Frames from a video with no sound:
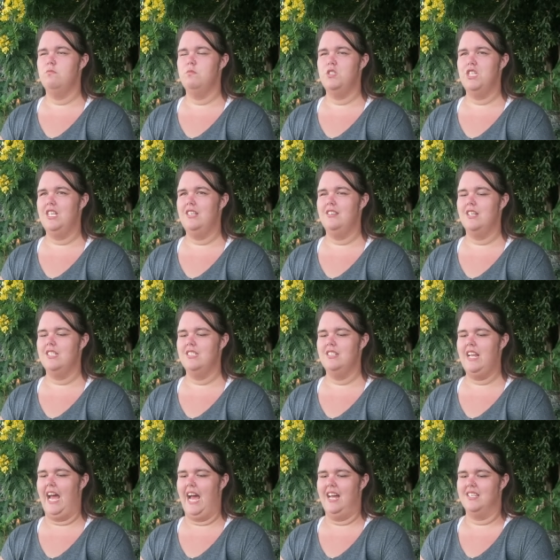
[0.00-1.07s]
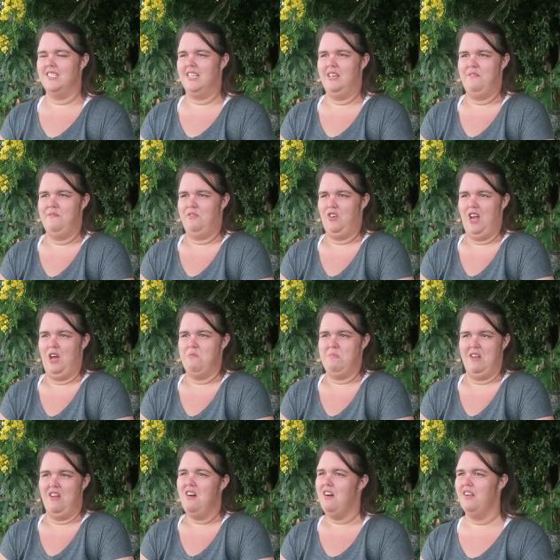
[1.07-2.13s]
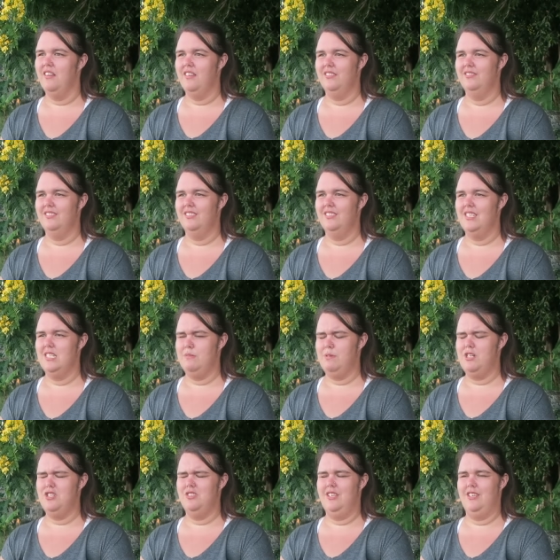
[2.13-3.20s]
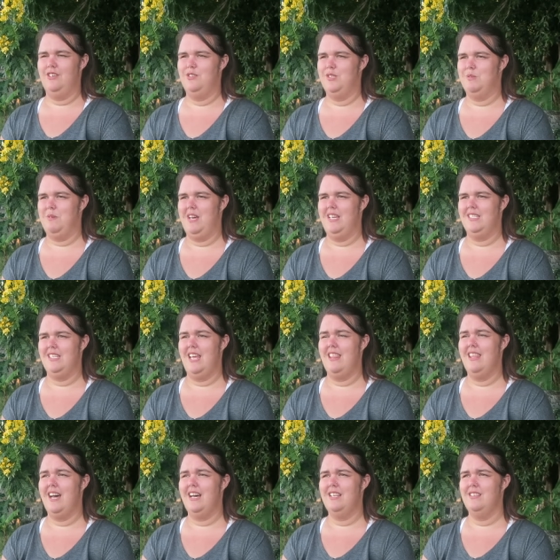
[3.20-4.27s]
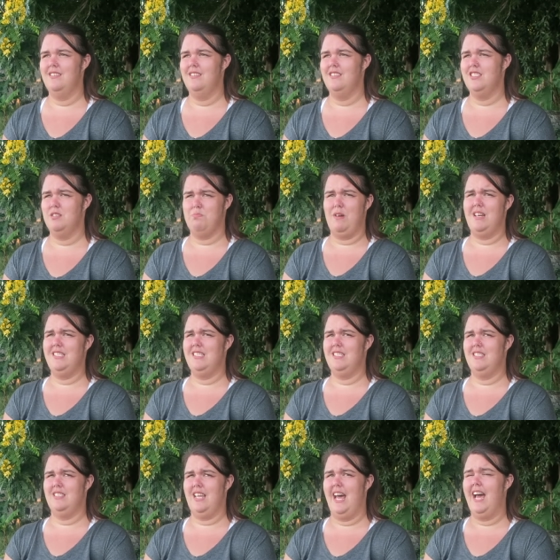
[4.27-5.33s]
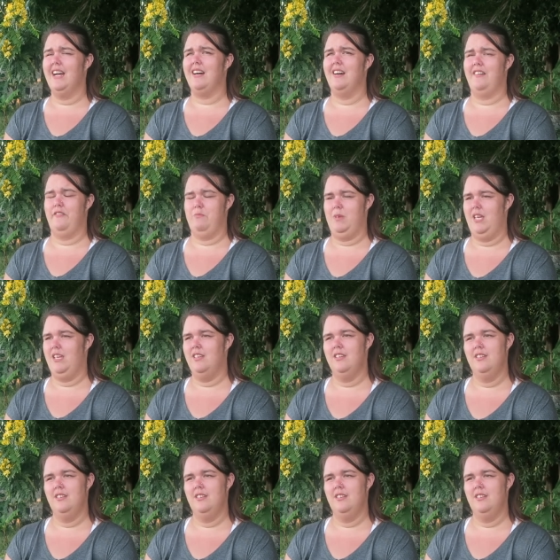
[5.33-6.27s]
she doesn't ask him for help at all, especially in those ways. And that surprises the heck out of me.